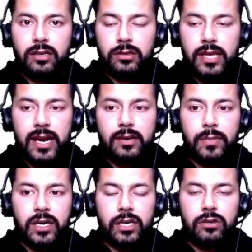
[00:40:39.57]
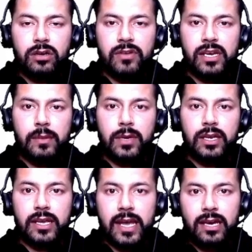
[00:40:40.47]
that particular variable
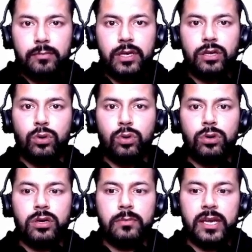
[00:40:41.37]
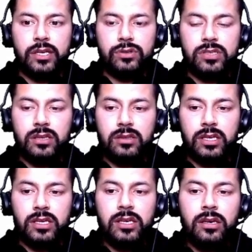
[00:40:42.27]
can be called by using
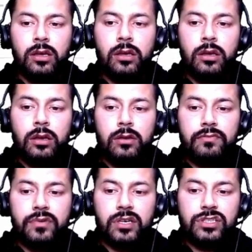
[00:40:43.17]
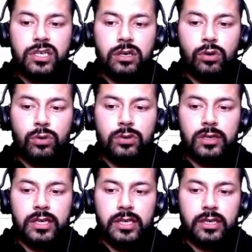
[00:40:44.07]
the function
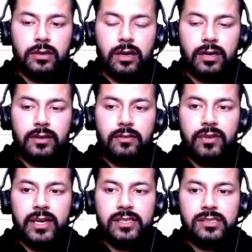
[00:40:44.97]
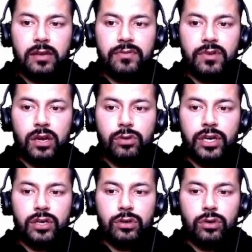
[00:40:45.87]
only. Otherwise, if we are
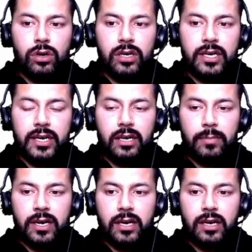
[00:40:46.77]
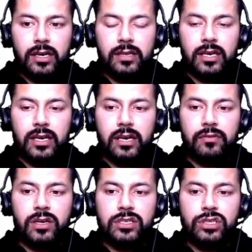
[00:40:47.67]
going to call it independently, then it
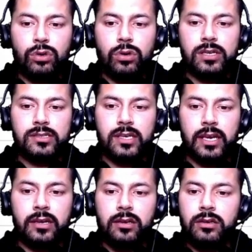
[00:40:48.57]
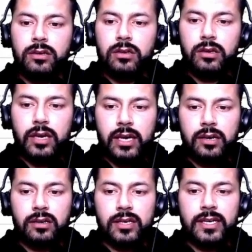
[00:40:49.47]
will show us an
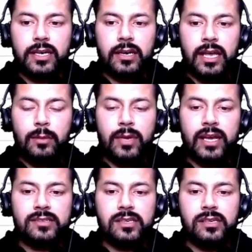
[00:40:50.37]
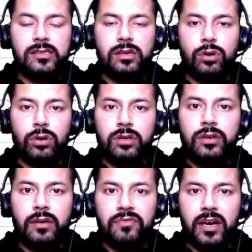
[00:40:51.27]
error that name x is not
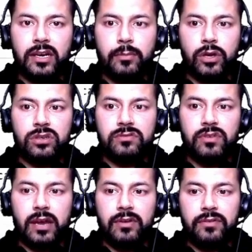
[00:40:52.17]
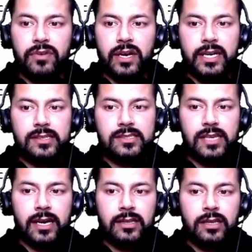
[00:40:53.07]
defined, because we have defined
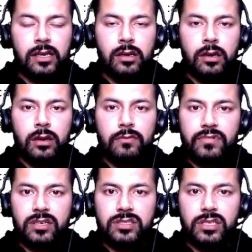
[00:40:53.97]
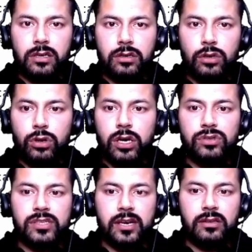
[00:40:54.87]
inside the function, not
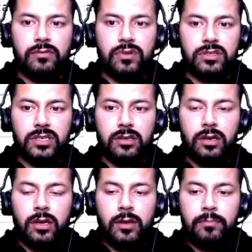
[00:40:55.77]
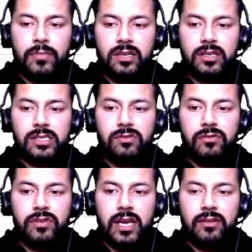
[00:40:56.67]
outside the function. But this one
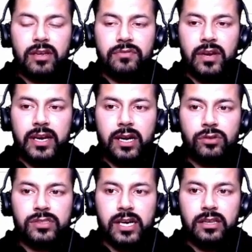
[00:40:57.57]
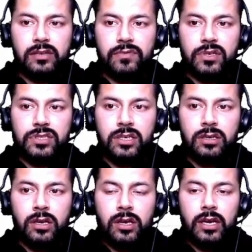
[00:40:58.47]
we have defined outside the function,
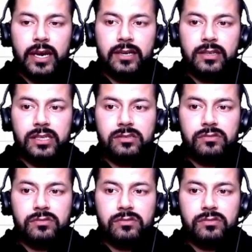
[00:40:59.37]
and this